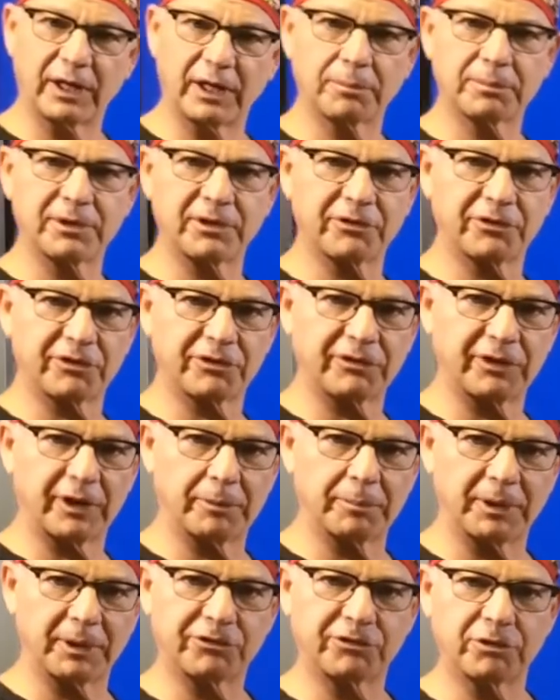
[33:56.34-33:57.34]
there are a couple
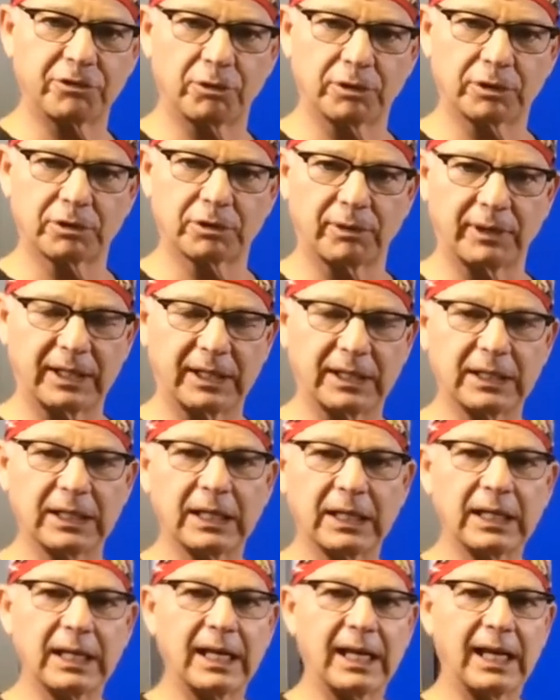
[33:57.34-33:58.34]
other modifications.
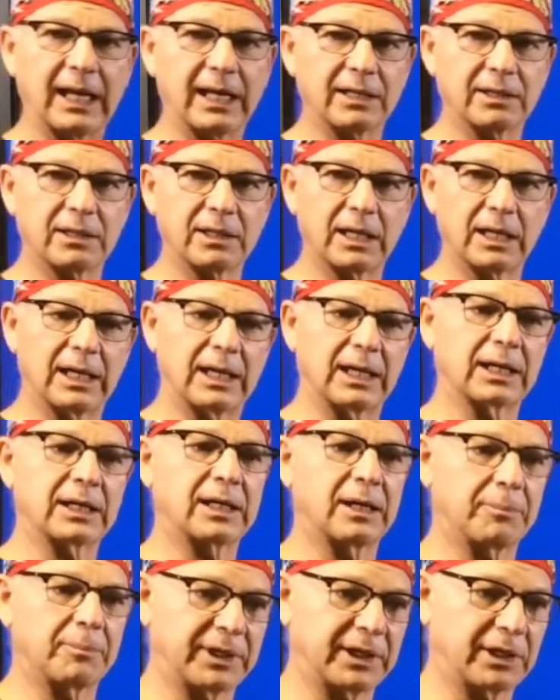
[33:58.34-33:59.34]
So what's
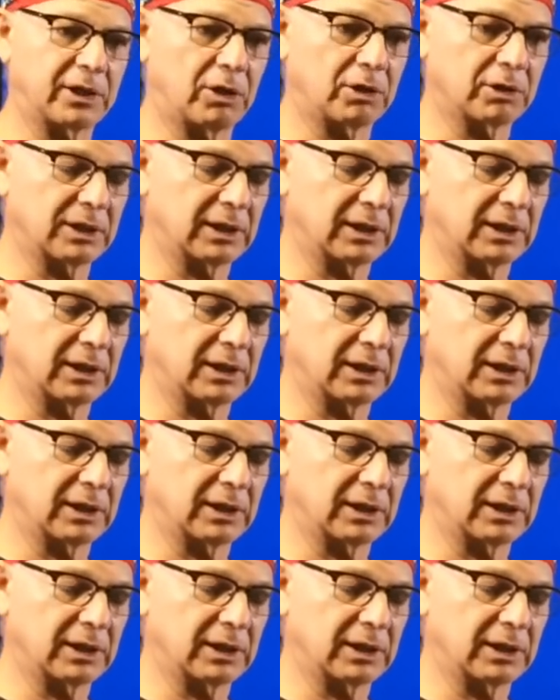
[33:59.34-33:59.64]
available now is the